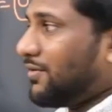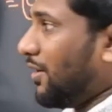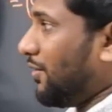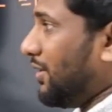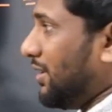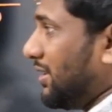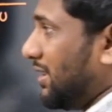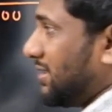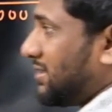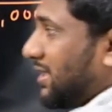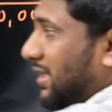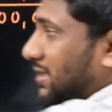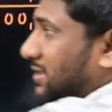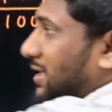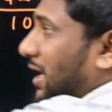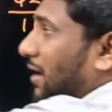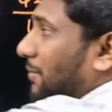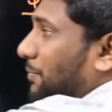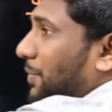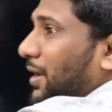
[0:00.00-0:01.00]
Now in this
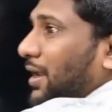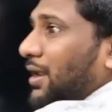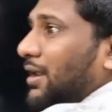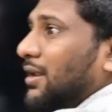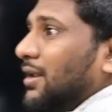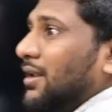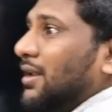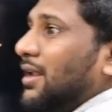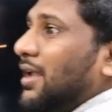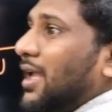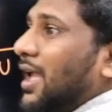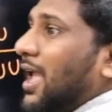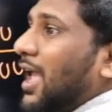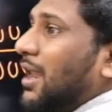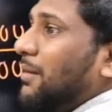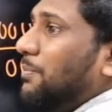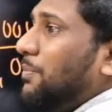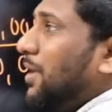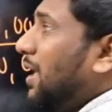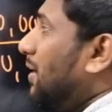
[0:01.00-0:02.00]
example,
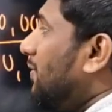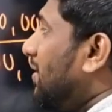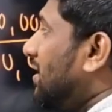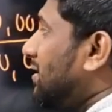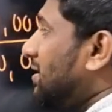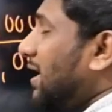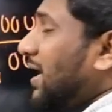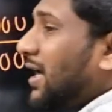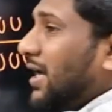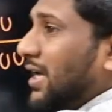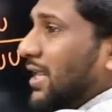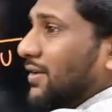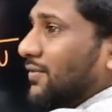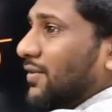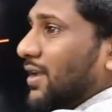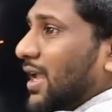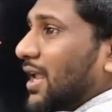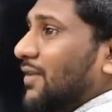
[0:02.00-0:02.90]
NPV is negative.